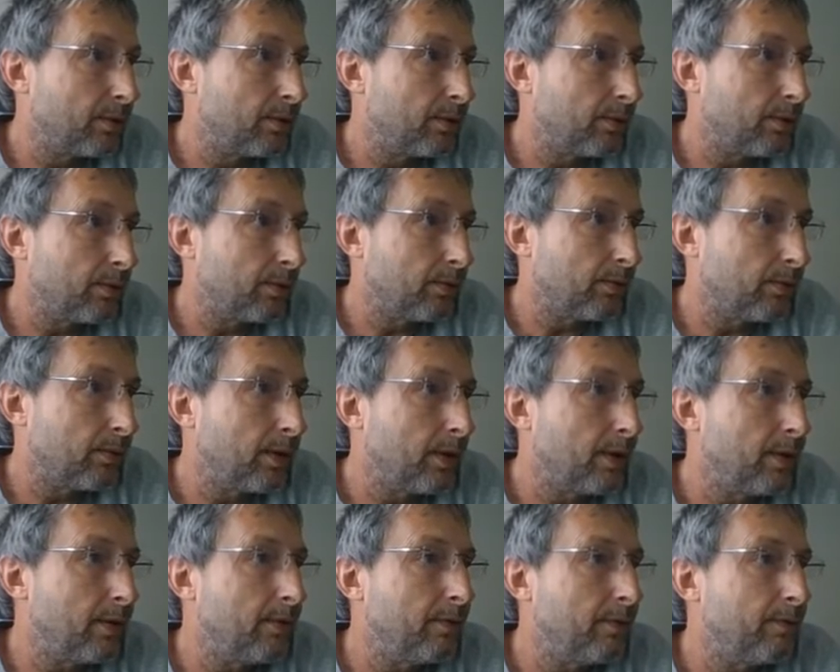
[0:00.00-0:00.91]

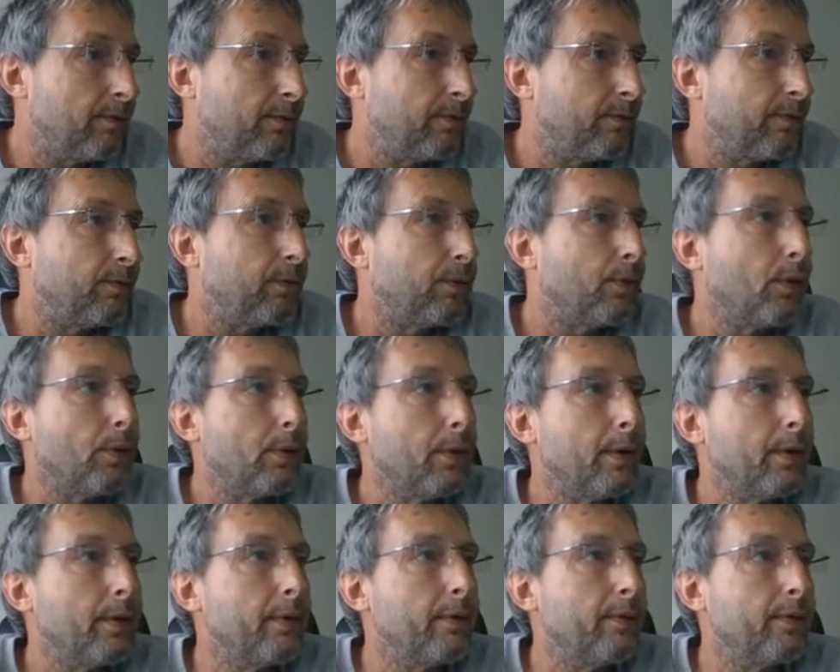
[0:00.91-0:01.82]
3,
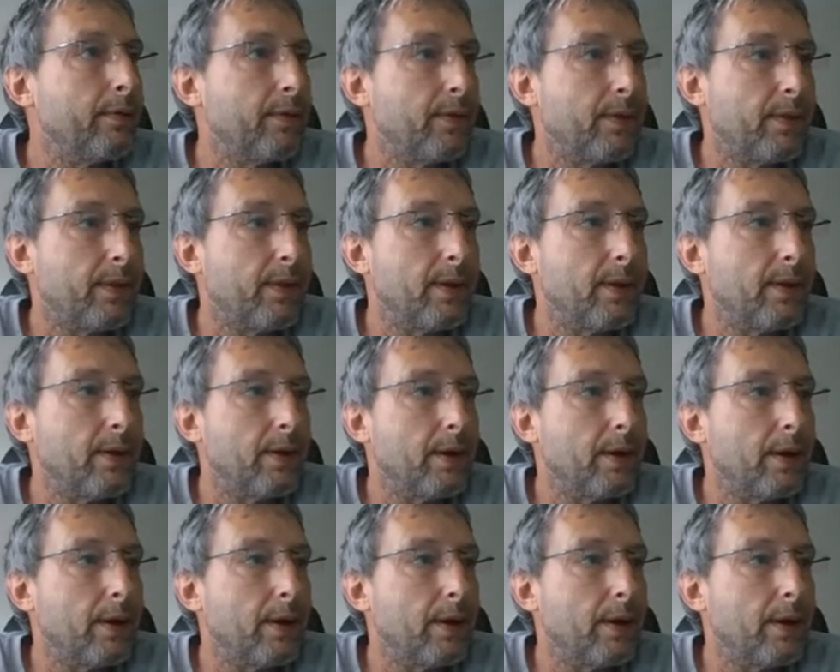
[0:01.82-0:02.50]
4 of the